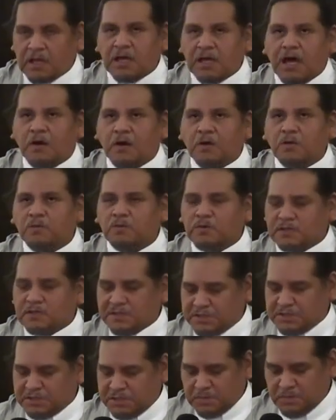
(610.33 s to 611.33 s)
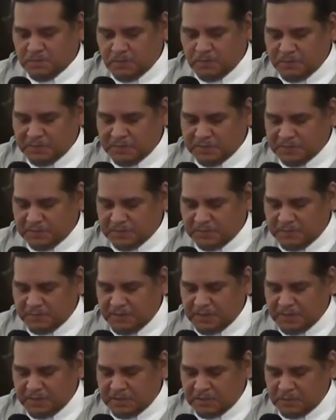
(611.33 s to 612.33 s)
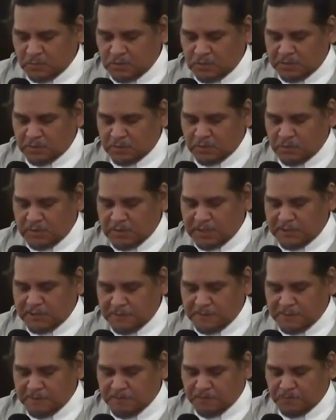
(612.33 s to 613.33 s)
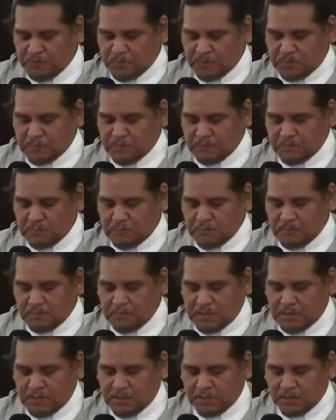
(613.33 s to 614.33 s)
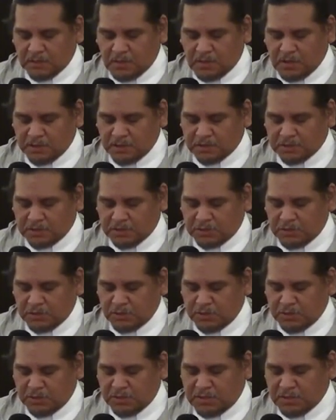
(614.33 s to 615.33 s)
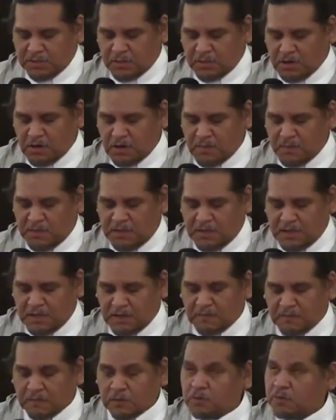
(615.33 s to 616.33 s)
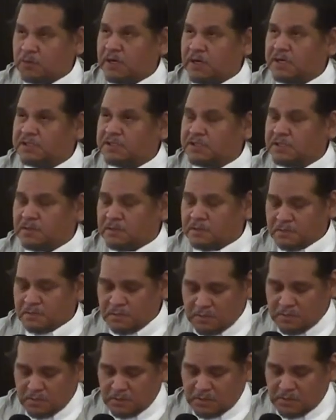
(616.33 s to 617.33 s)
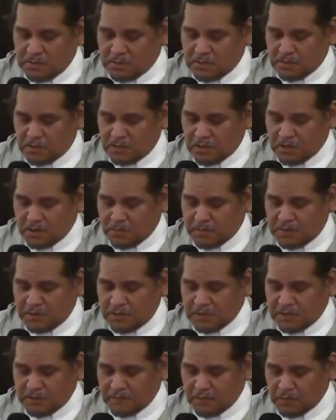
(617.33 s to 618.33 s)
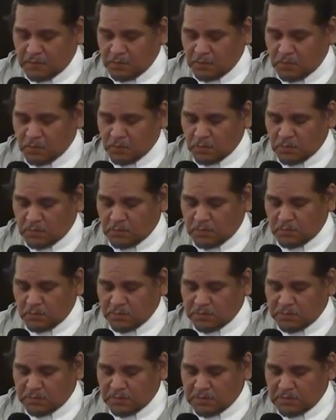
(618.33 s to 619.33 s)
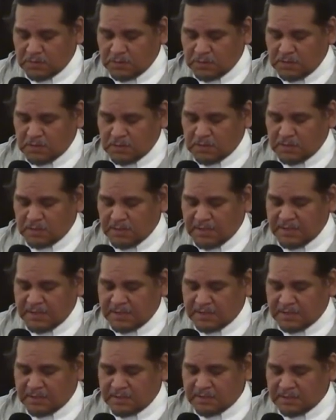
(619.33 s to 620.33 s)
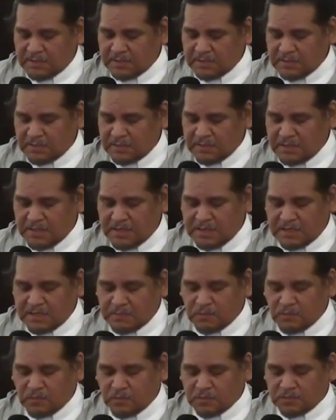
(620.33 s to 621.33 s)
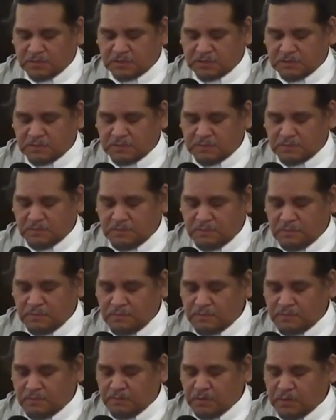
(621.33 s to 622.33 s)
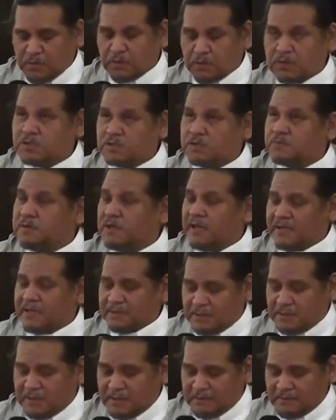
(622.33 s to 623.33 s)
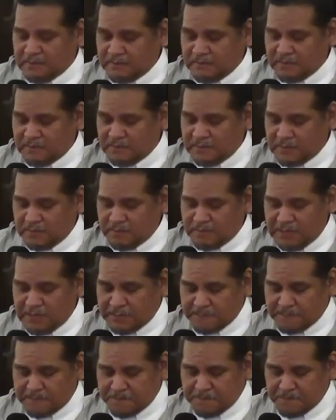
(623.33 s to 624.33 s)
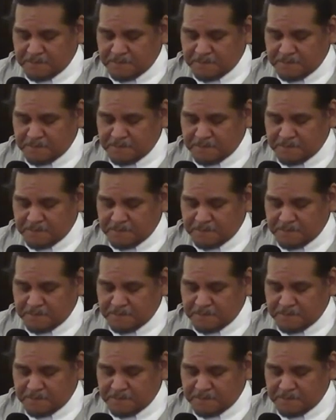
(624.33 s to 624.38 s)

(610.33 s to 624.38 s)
Our religion professes faith in one creator and acknowledges unity and harmony of the creation, the harmony of the whole world, land, animals, birds, plant life, and men.